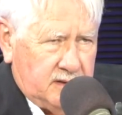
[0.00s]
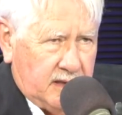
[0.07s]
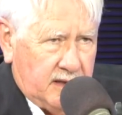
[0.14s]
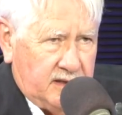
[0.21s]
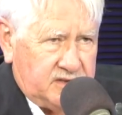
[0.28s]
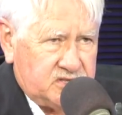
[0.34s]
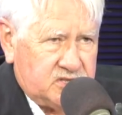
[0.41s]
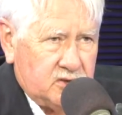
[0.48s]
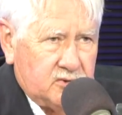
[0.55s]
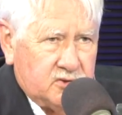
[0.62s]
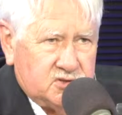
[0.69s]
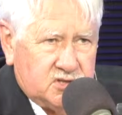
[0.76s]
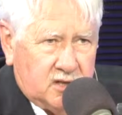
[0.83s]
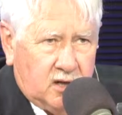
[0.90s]

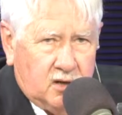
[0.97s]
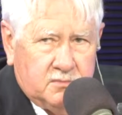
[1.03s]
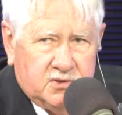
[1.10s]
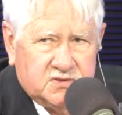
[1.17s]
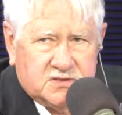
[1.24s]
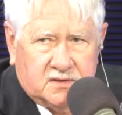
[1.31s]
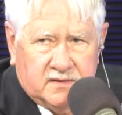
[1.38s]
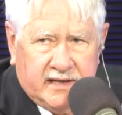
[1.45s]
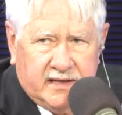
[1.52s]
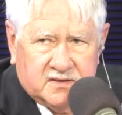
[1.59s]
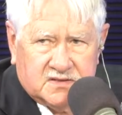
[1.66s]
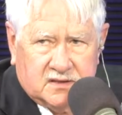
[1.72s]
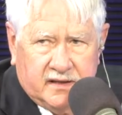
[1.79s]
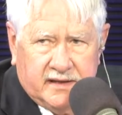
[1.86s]
surge, almost a
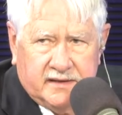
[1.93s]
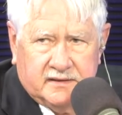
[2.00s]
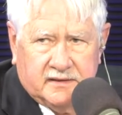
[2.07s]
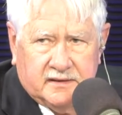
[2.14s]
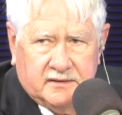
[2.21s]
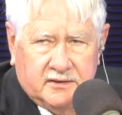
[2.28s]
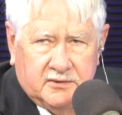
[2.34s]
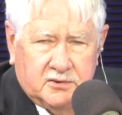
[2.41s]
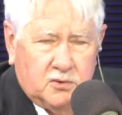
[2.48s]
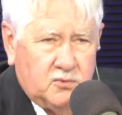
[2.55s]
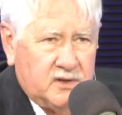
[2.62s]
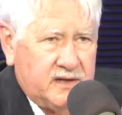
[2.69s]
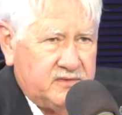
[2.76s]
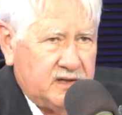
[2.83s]
landslide. And you know
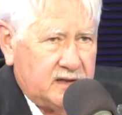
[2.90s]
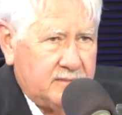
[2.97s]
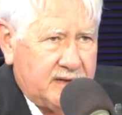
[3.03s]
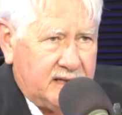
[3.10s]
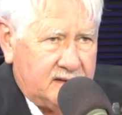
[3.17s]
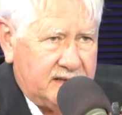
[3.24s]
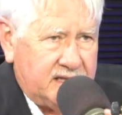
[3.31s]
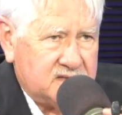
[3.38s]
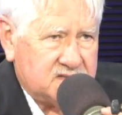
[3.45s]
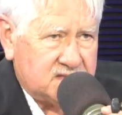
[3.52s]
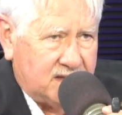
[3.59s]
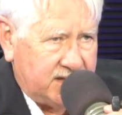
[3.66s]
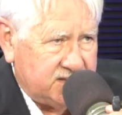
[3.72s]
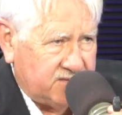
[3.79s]
what I think about
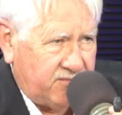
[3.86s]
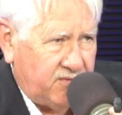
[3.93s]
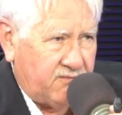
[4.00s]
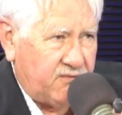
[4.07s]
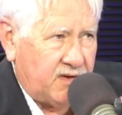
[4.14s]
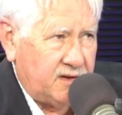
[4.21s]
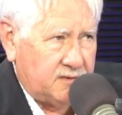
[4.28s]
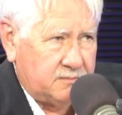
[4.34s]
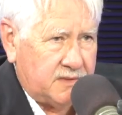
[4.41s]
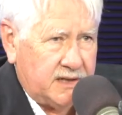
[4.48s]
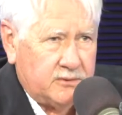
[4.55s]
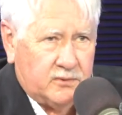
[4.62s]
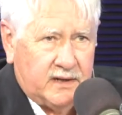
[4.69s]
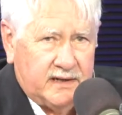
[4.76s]
landslides if you followed
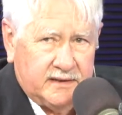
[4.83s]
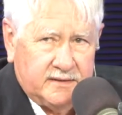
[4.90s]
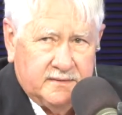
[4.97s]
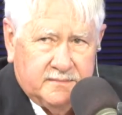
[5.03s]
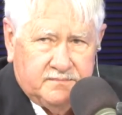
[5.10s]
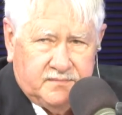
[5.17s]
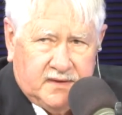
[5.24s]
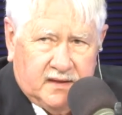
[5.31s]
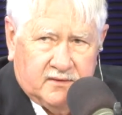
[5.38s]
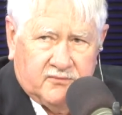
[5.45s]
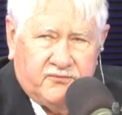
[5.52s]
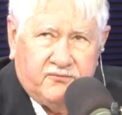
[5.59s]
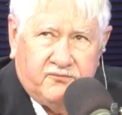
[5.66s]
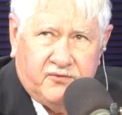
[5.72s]
my writing.
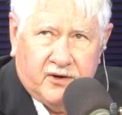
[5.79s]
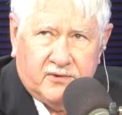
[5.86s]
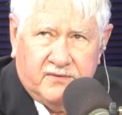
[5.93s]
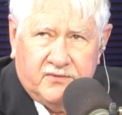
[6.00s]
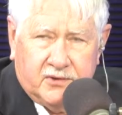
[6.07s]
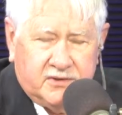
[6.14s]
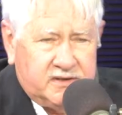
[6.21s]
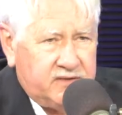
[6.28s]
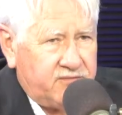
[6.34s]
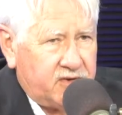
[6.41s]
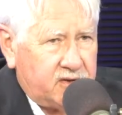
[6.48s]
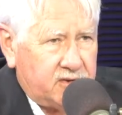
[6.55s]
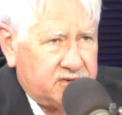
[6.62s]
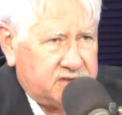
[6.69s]
They're very, very
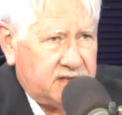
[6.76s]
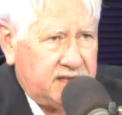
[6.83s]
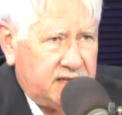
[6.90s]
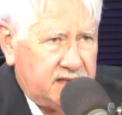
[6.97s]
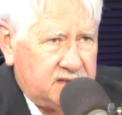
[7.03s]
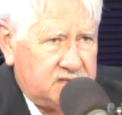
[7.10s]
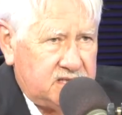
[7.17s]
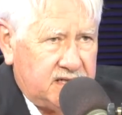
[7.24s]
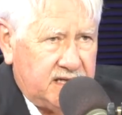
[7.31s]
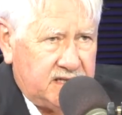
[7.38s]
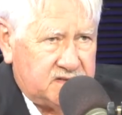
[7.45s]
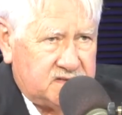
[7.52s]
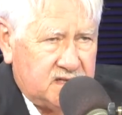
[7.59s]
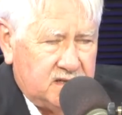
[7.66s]
difficult to get in
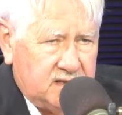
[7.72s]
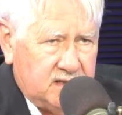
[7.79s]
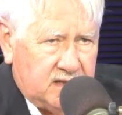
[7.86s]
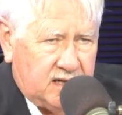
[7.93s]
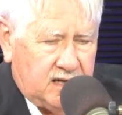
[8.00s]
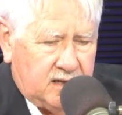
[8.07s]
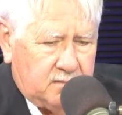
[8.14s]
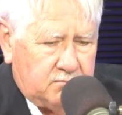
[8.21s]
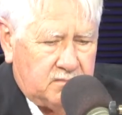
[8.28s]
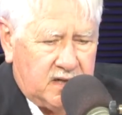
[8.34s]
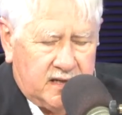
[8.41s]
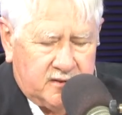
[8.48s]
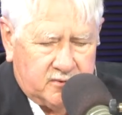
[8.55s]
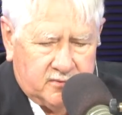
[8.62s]
today's
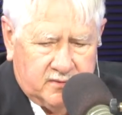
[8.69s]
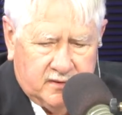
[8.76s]
modern